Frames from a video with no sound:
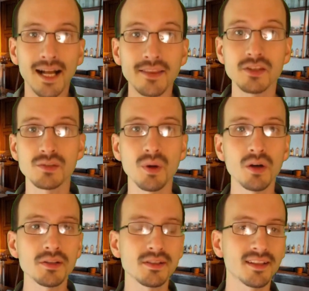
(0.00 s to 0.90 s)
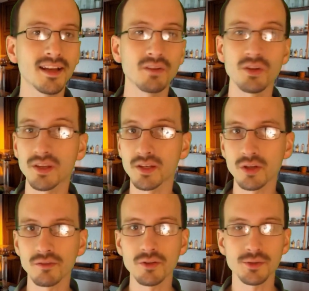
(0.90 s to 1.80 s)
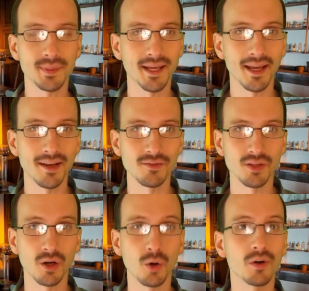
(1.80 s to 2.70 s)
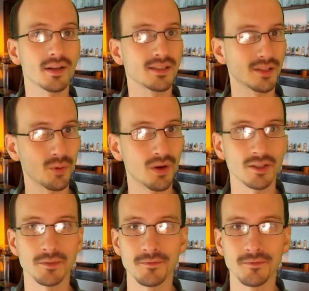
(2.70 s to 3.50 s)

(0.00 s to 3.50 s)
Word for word: At the smallest level, the universe behaves according to quantum